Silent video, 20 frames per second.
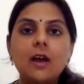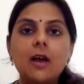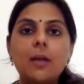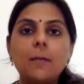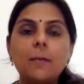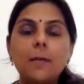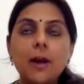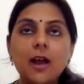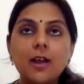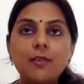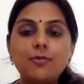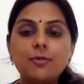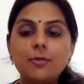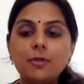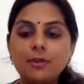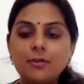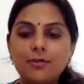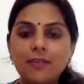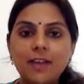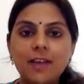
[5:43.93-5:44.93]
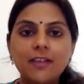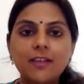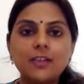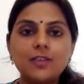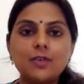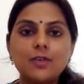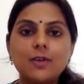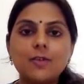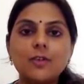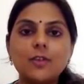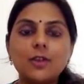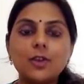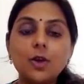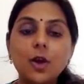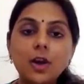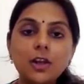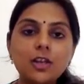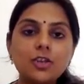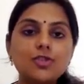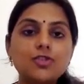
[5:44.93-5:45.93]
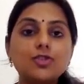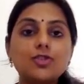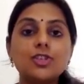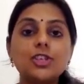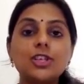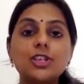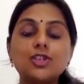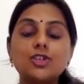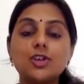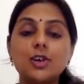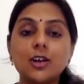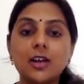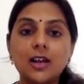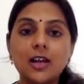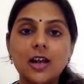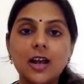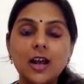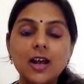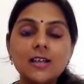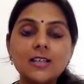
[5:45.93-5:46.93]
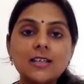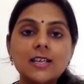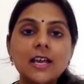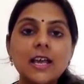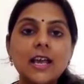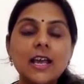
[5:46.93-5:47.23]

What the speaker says: Apart from the fact that you have the knowledge to teach your class,